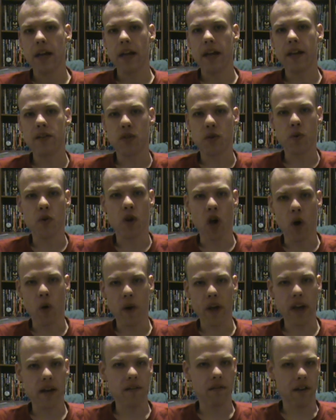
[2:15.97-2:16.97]
into
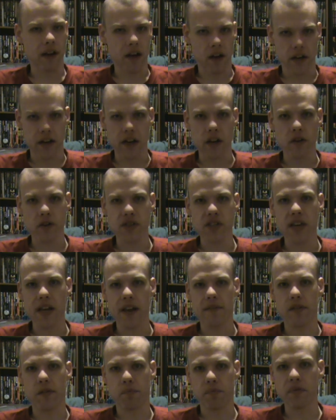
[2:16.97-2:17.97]
going like on the other
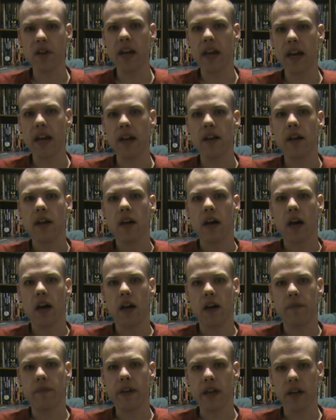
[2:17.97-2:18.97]
side of the planet
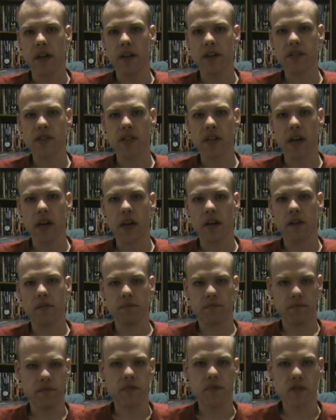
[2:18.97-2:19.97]
uh, because uh,
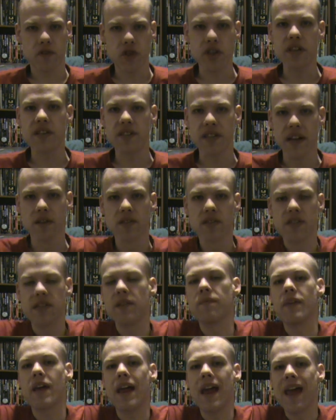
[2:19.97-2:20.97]
she tells
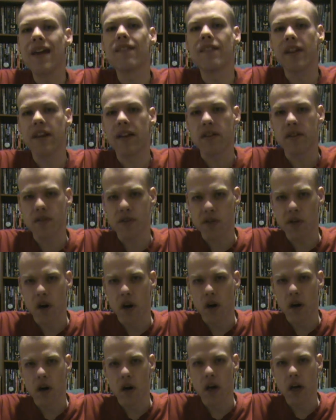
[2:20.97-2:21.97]
them that aliens
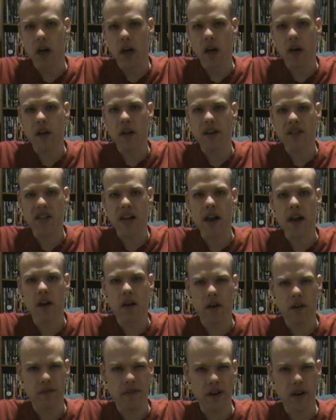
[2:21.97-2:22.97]
are attack
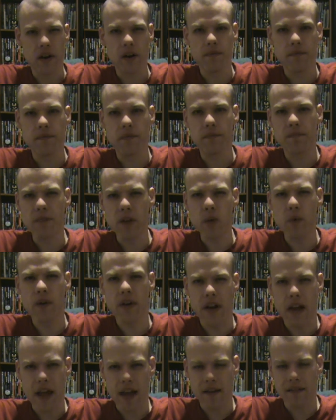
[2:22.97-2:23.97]
or they're
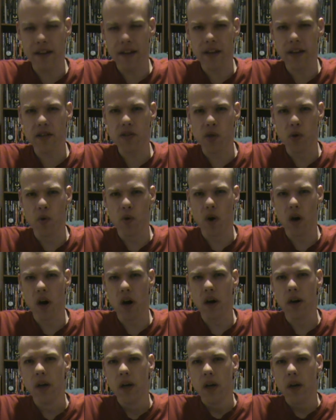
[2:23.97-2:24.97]
mutant aliens who
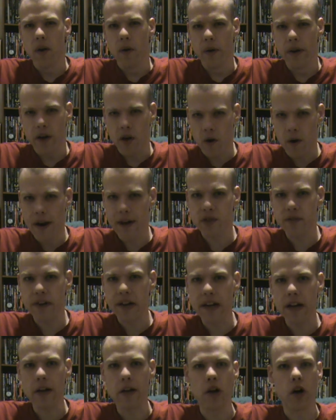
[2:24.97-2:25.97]
are going to crash
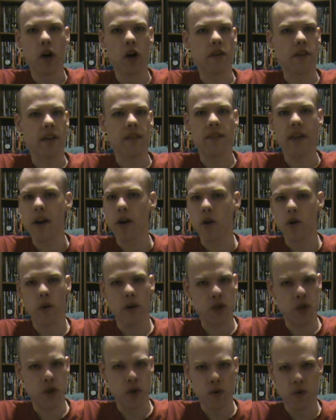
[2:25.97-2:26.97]
land on Earth and they are
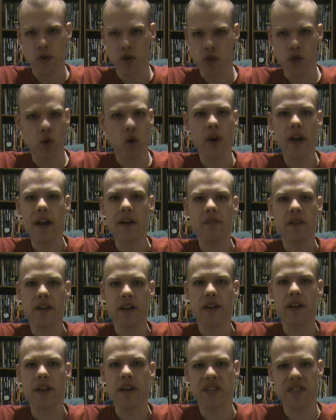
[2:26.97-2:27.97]
going to destroy
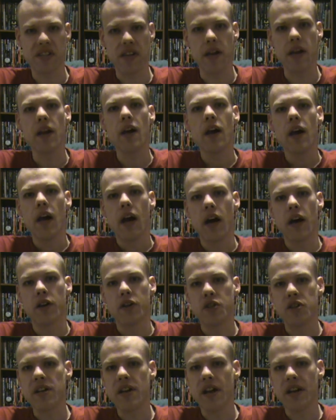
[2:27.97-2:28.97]
everything they see.
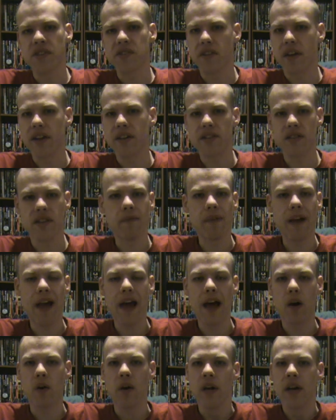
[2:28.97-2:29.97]
she has like
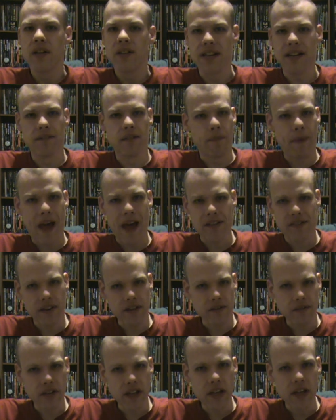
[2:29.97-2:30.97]
somehow
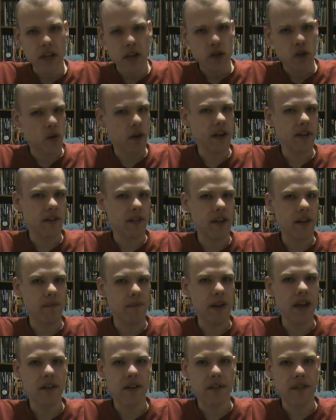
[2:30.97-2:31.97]
telepathically tricked
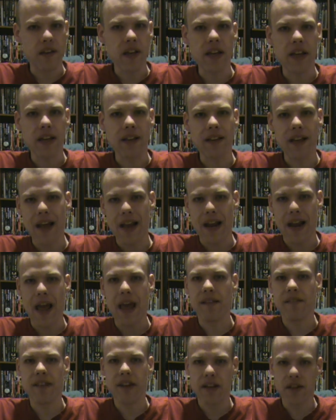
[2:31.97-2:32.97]
them into thinking that an
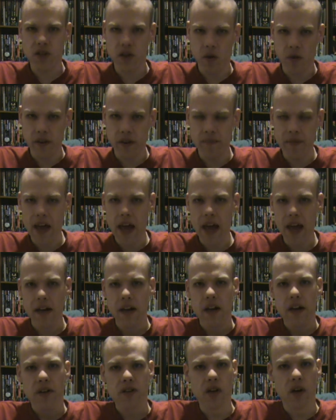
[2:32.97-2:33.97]
alien told them that.
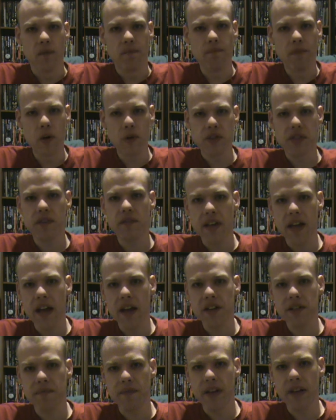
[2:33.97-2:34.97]
So most of the
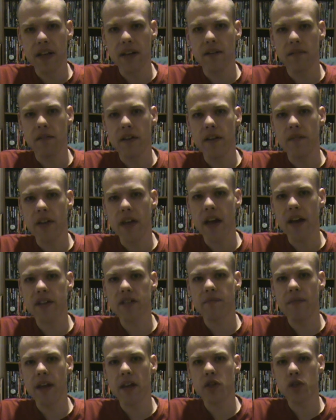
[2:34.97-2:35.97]
X Men leave the
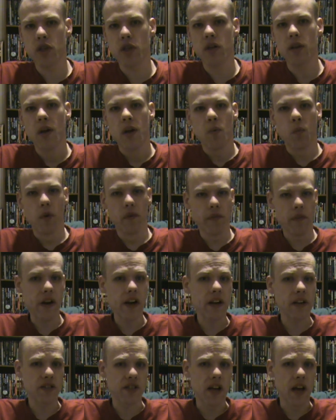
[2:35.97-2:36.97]
X Men
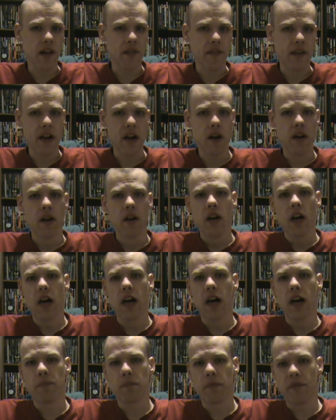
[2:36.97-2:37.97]
Wolverine is not there.
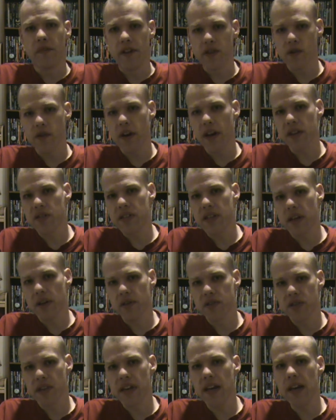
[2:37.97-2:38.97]
Uh, Professor X
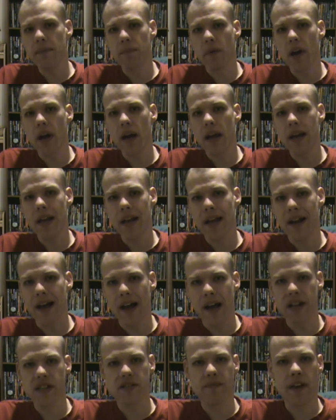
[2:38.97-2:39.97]
tells Kitty Pryde and
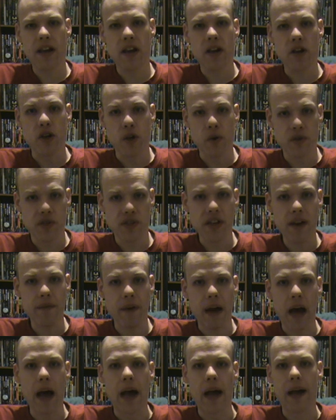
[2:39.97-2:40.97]
Iceman, you stay
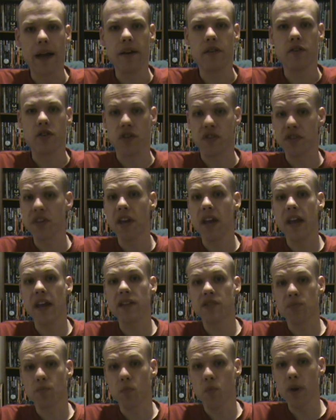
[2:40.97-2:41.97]
behind just in
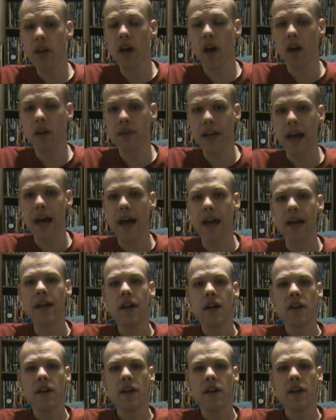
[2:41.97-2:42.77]
case we all die.